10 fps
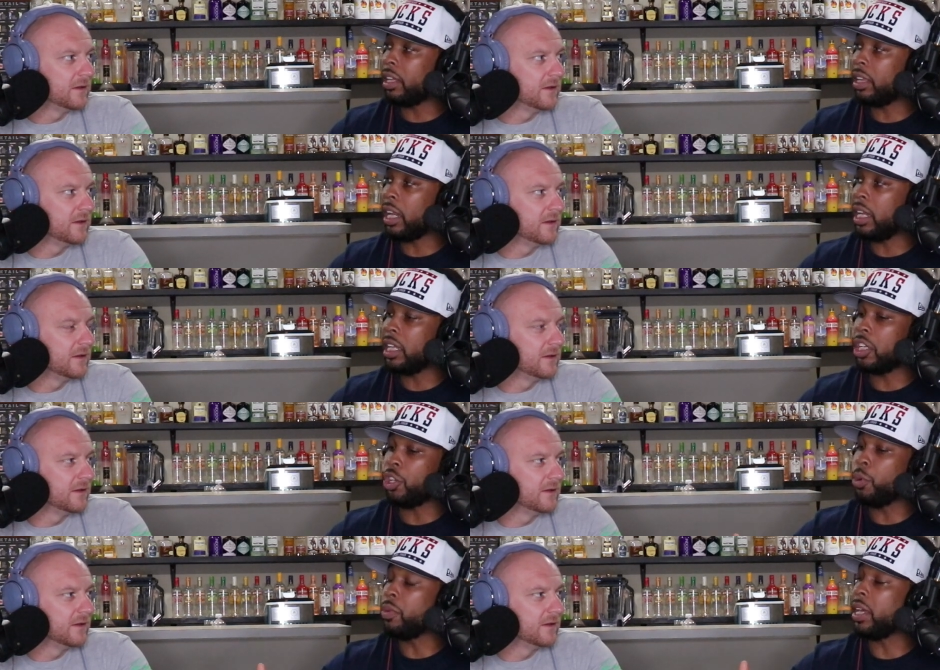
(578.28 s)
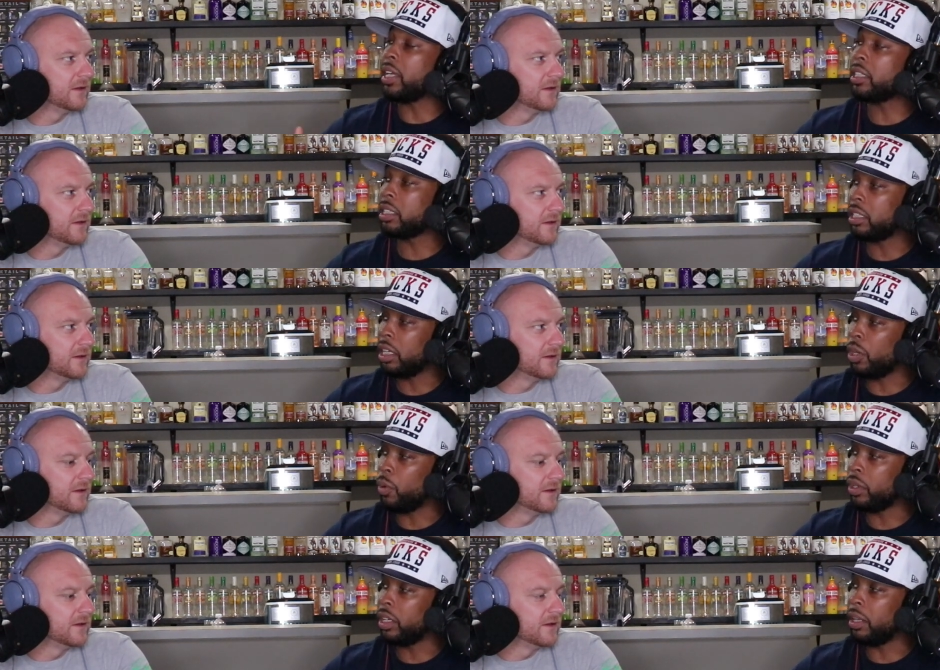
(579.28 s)
Speaker 1: that they need to do this in
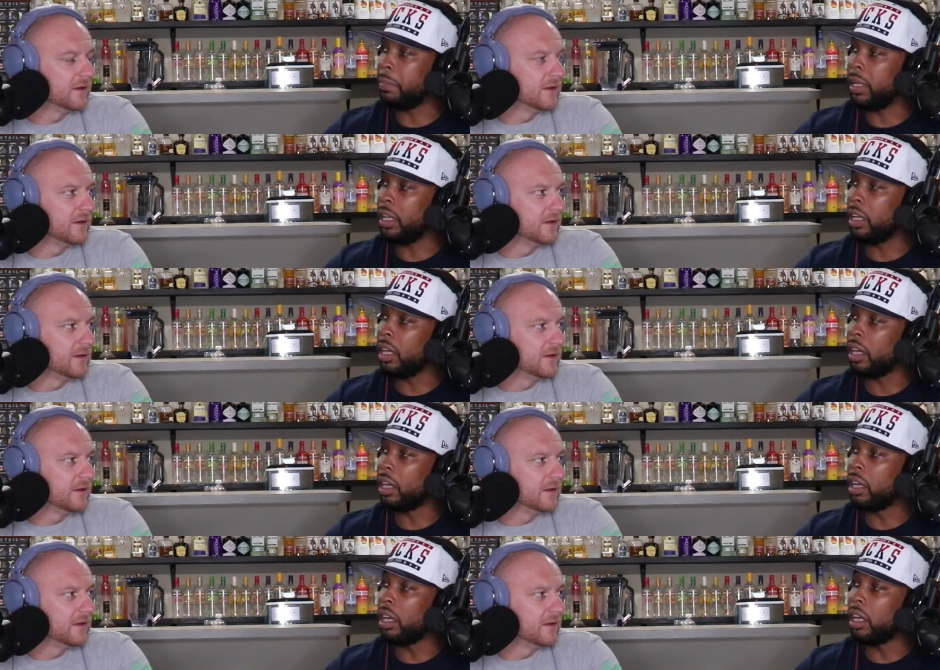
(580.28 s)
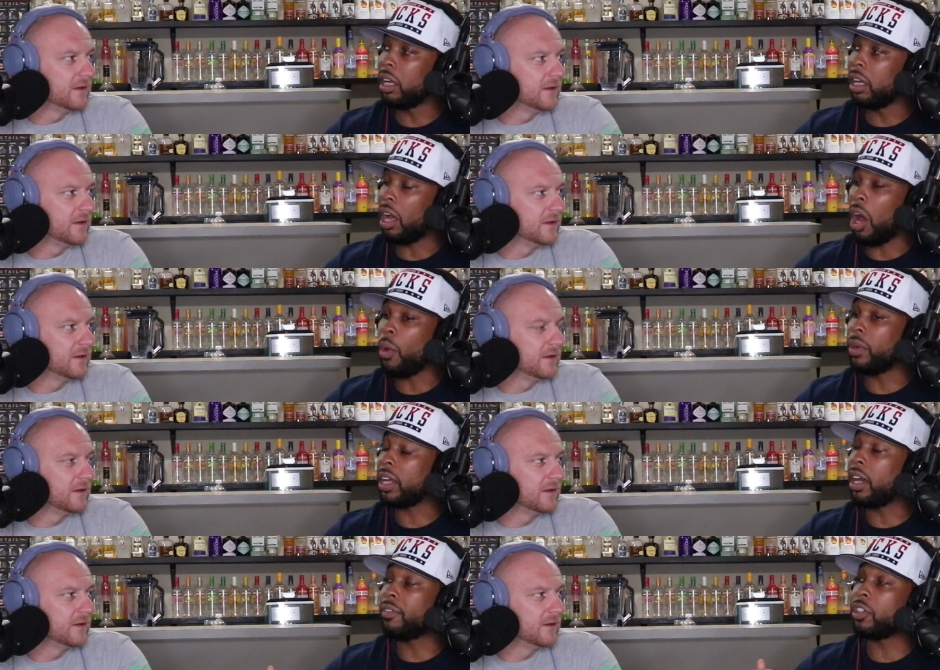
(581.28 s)
order to be on the
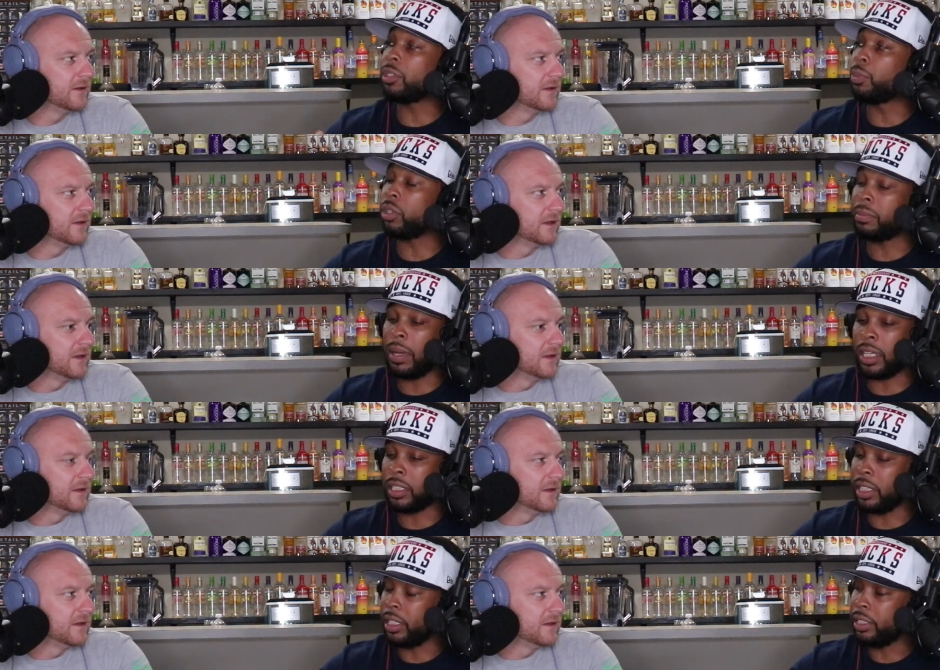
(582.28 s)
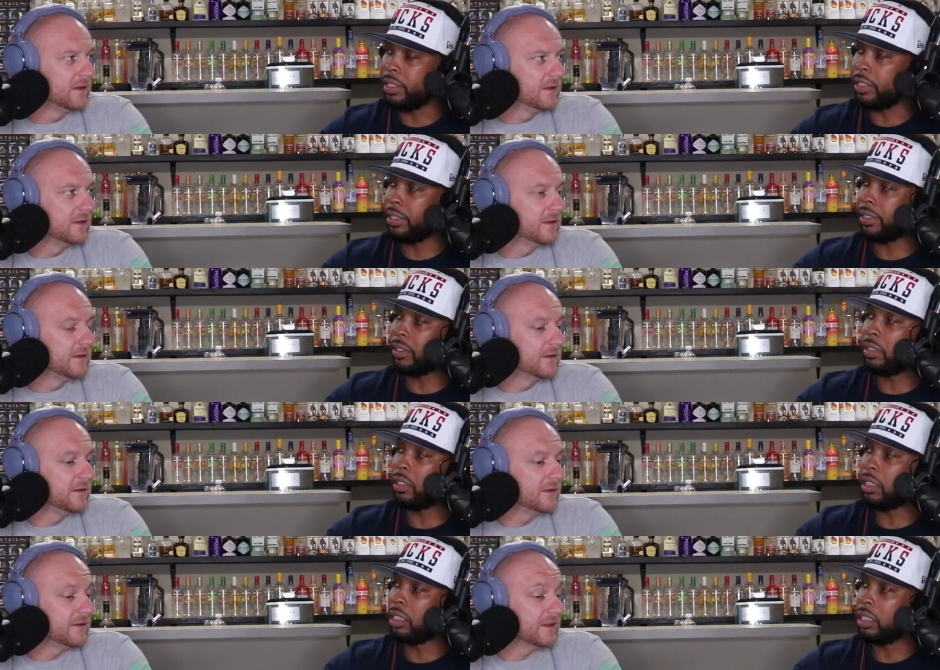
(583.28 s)
cover of sports magazines.
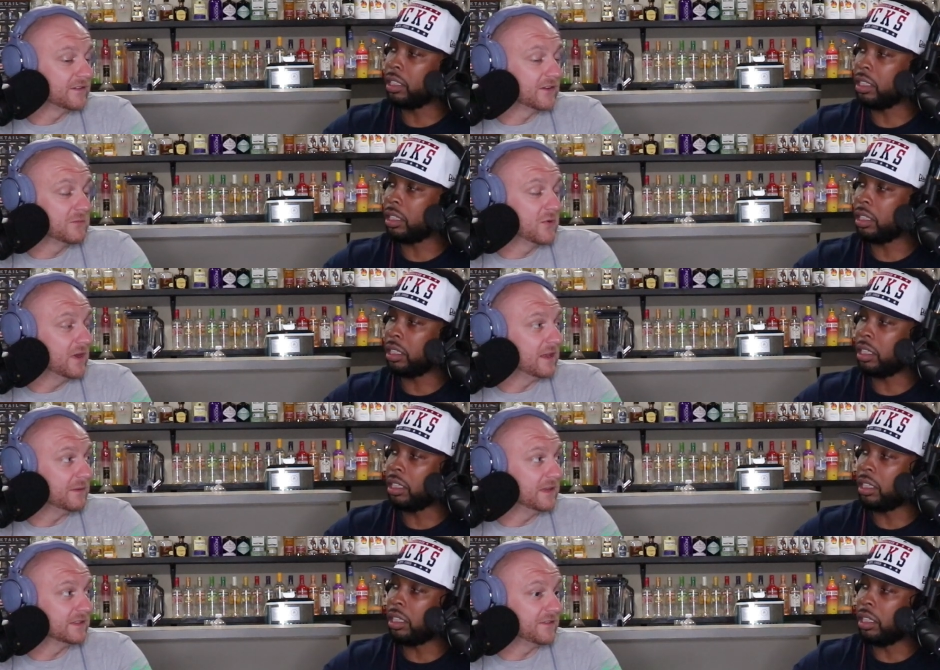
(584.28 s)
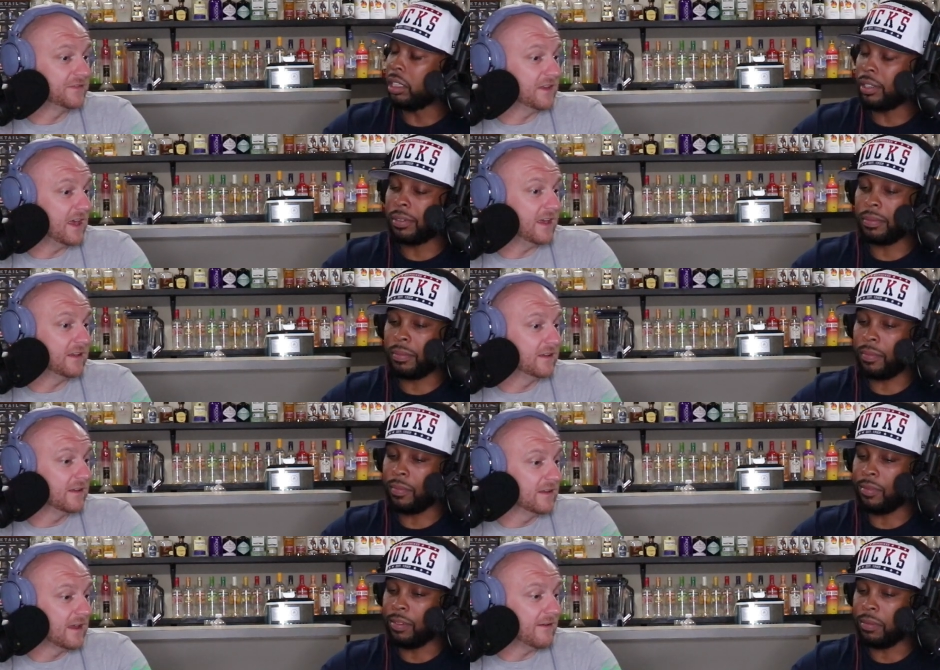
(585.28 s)
Speaker 2: That's a good point because if hey,
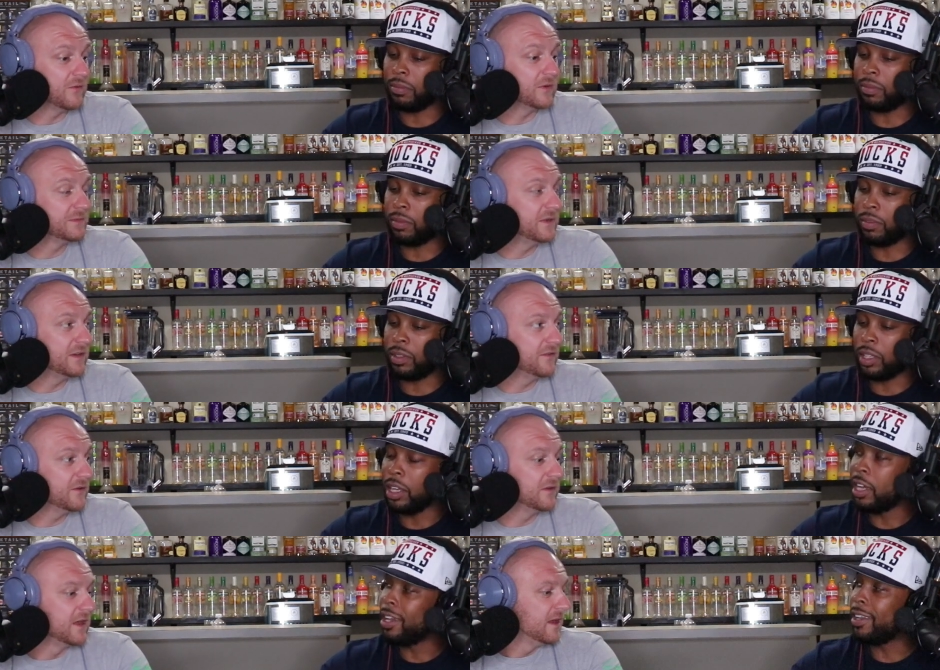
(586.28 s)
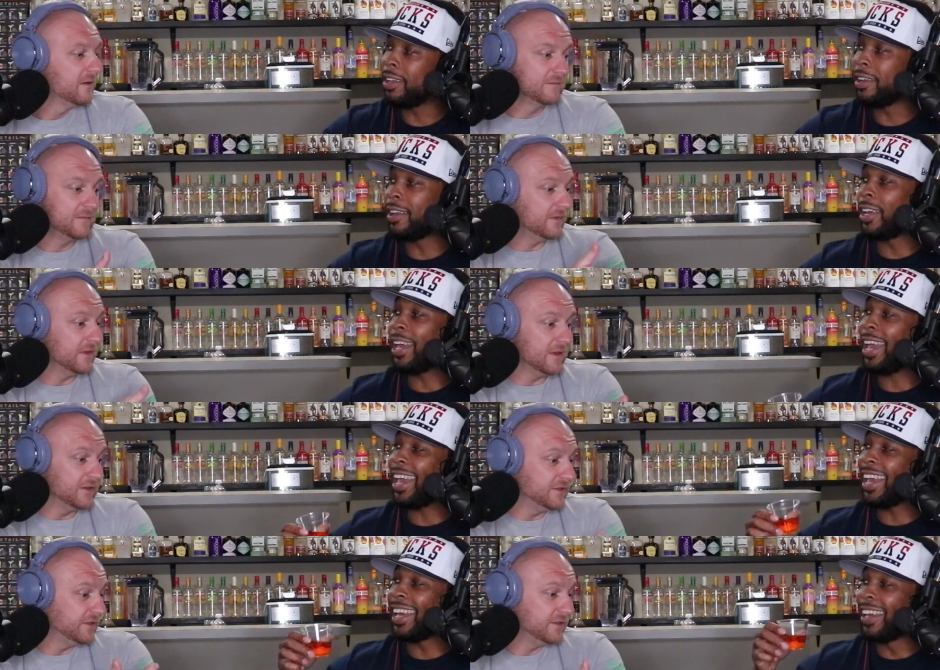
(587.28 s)
everyone's beautiful.
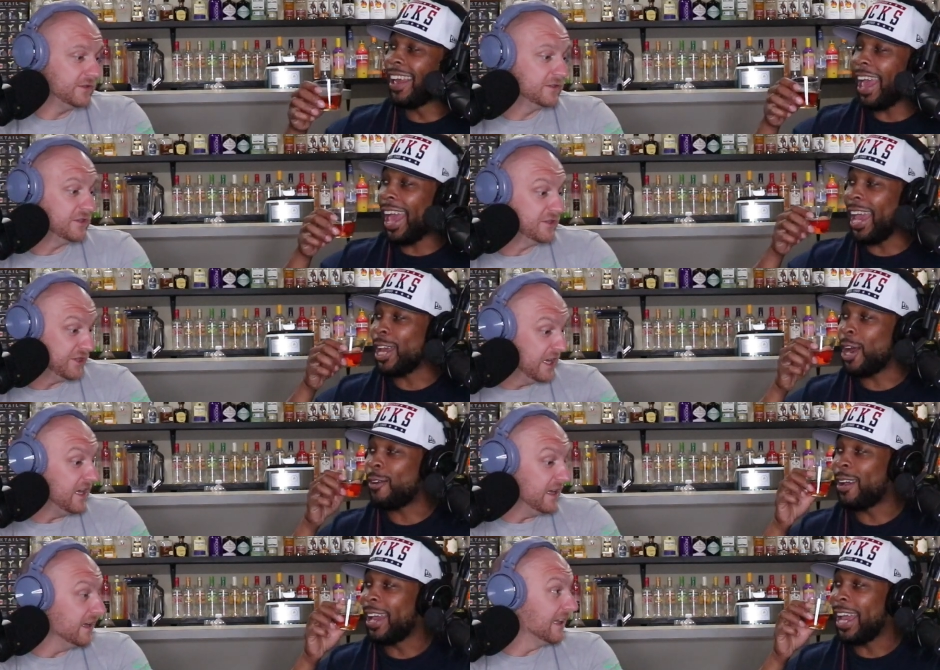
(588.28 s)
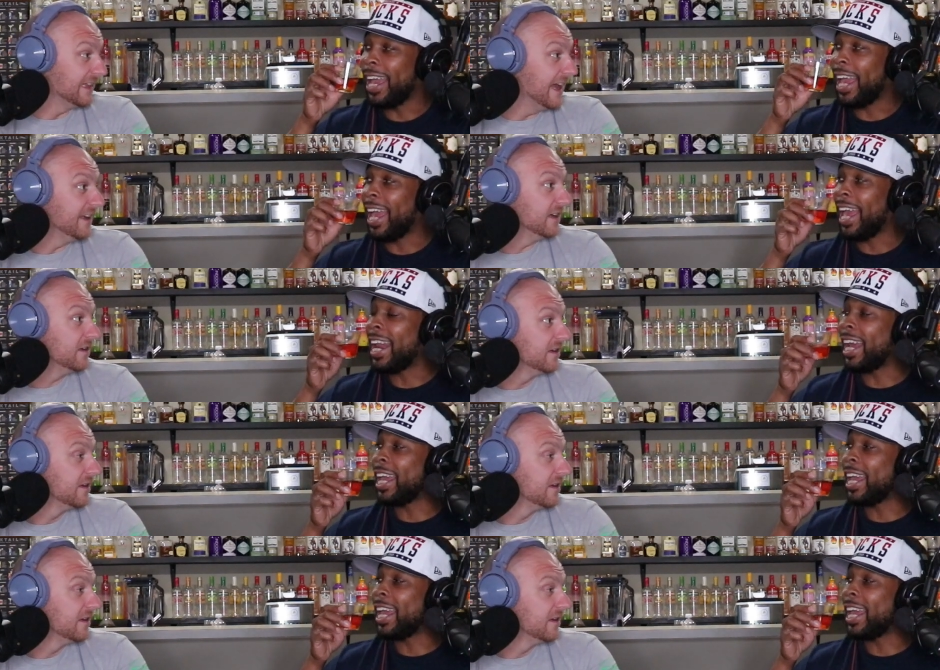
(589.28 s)
Hey, she and Elena and I